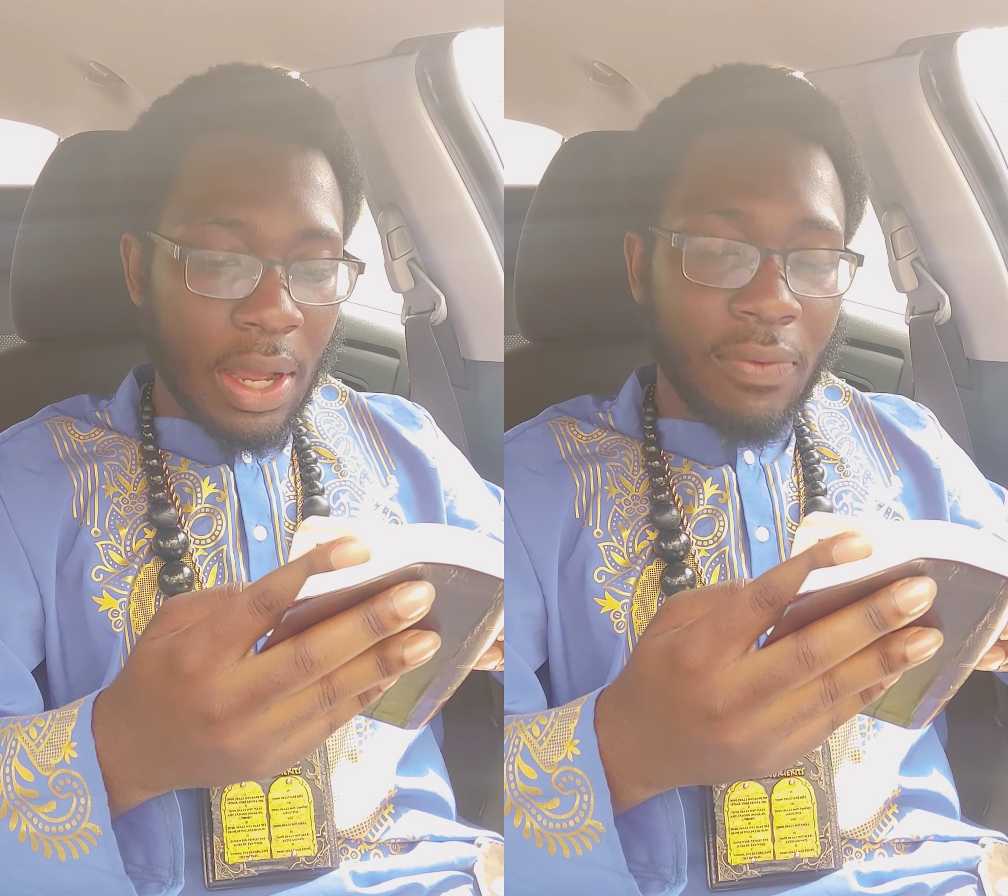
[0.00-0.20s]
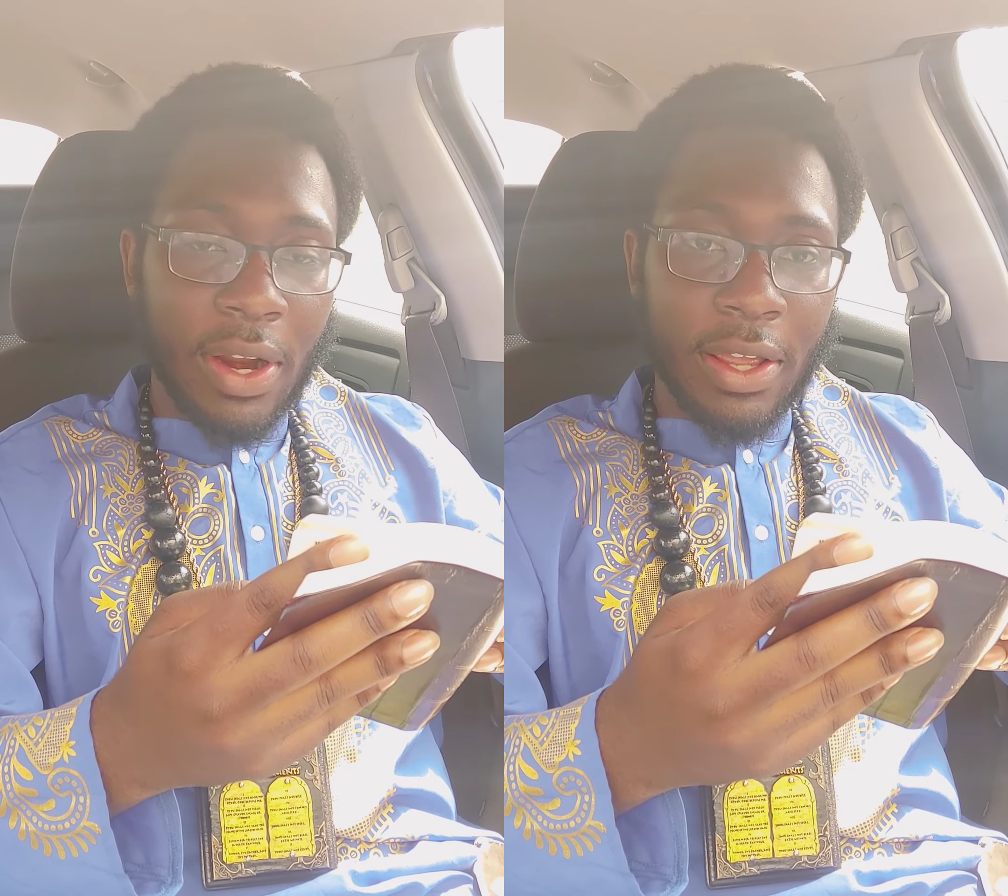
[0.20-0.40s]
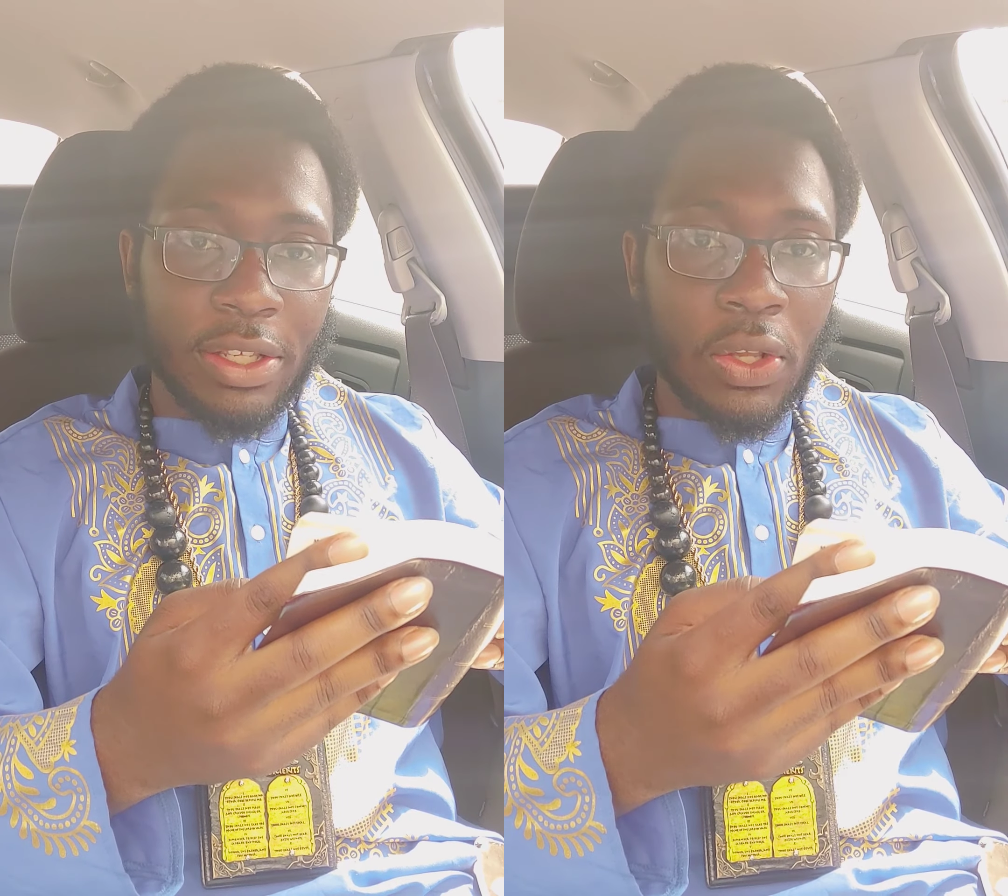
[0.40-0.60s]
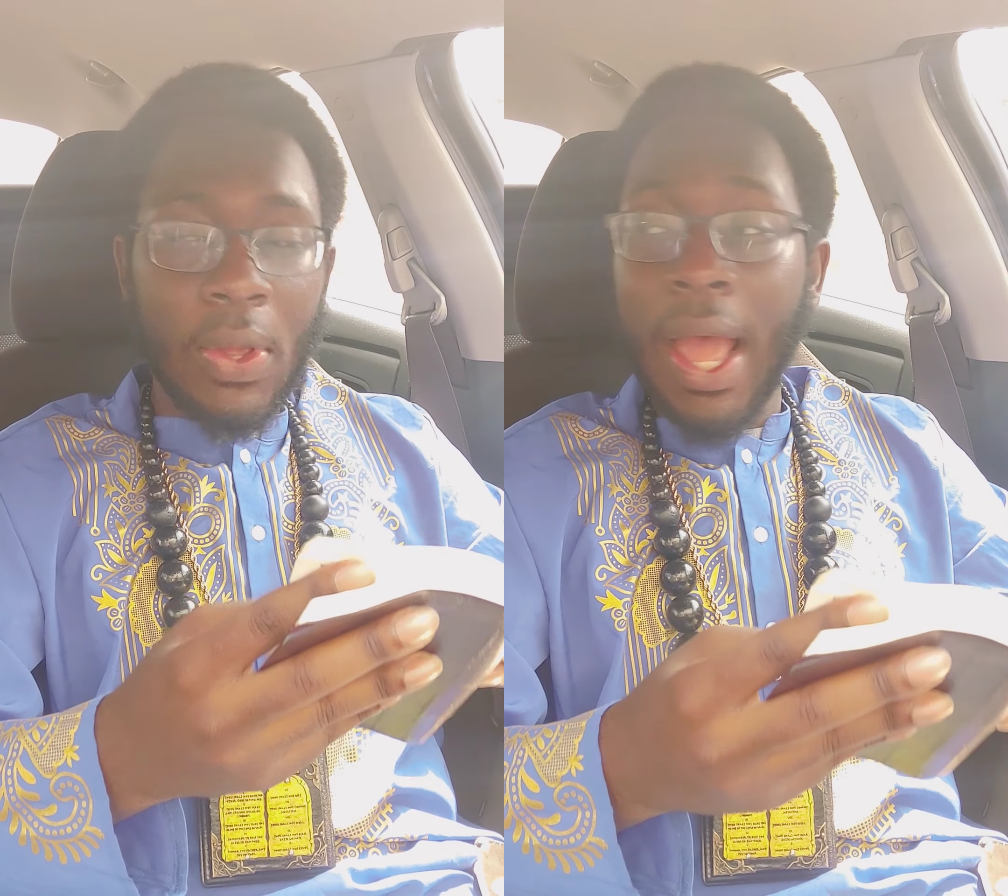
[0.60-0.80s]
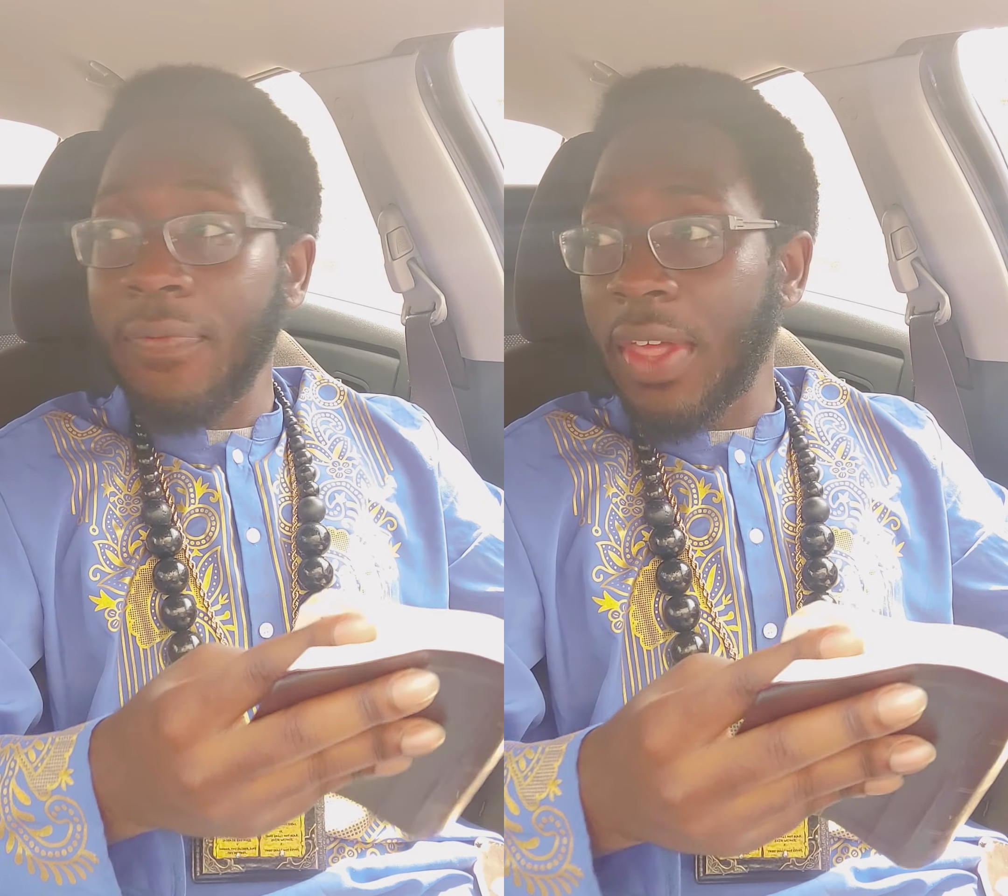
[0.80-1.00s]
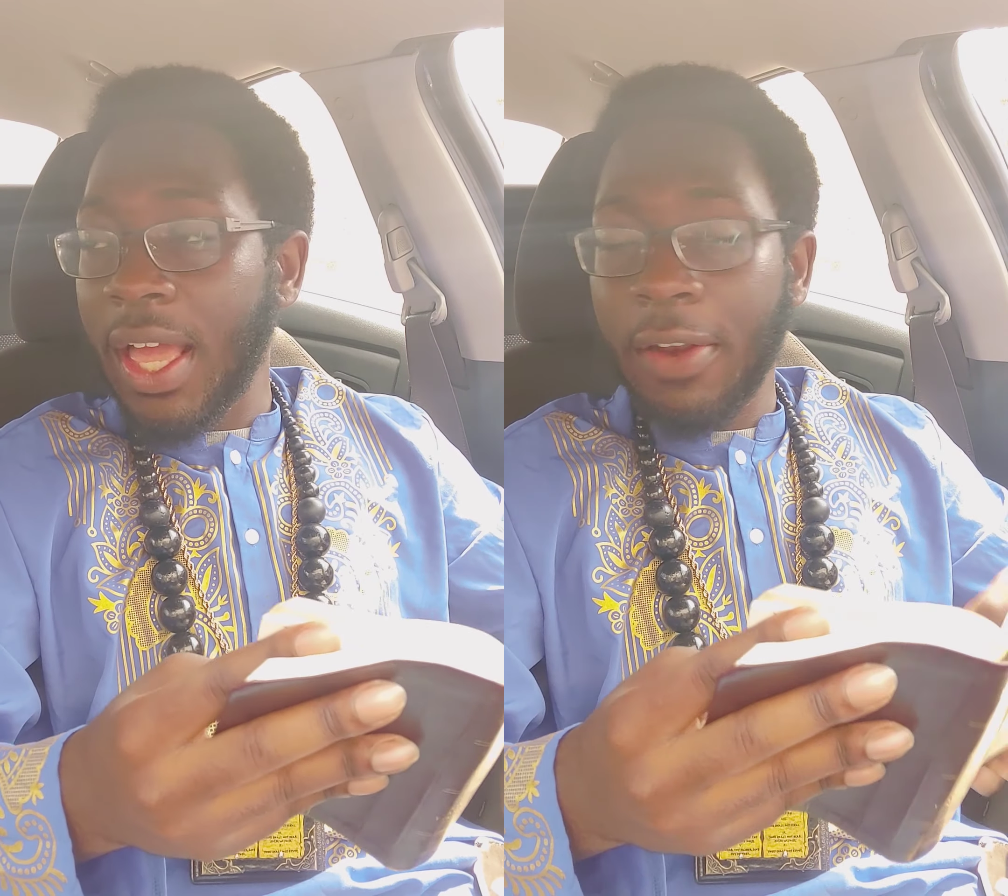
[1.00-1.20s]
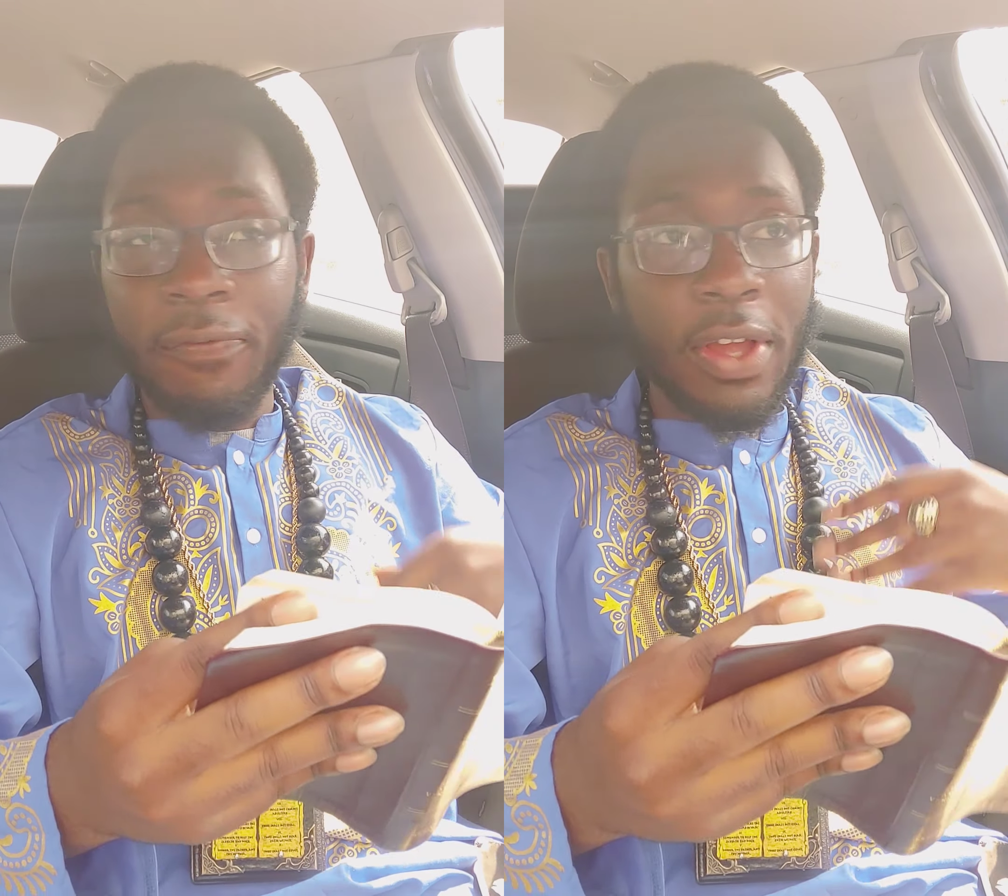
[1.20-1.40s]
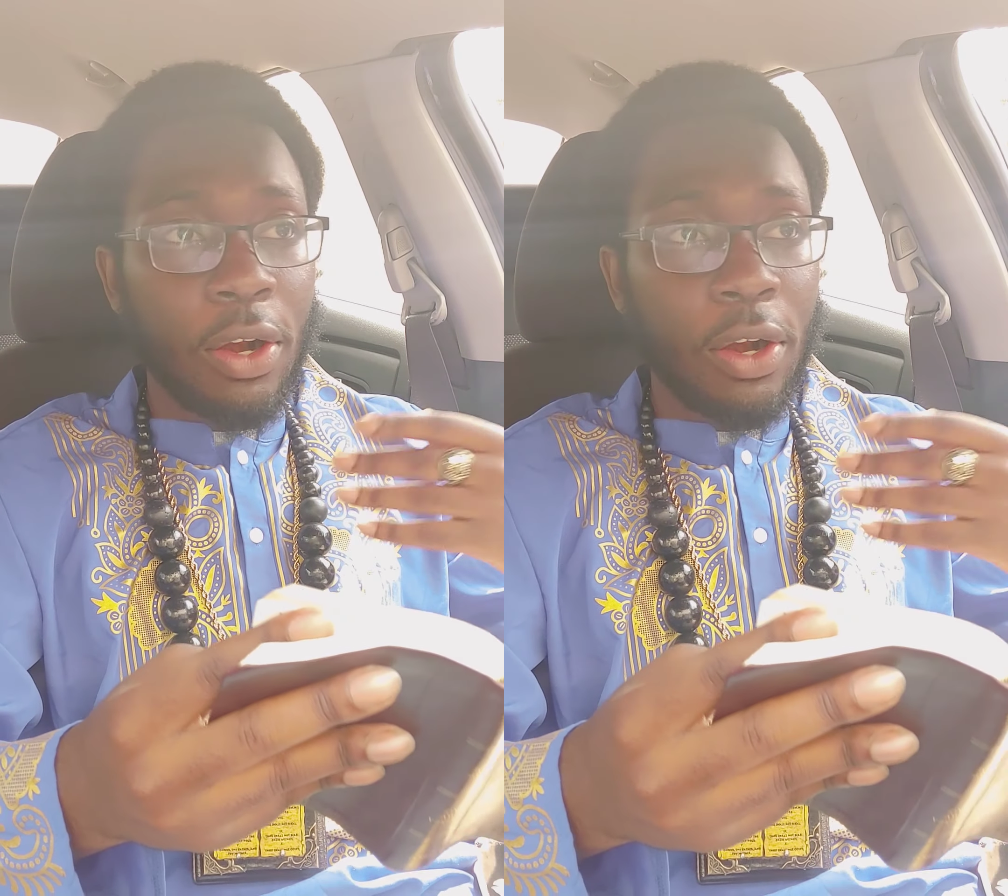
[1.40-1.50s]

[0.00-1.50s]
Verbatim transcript: All right? So you have to have the fear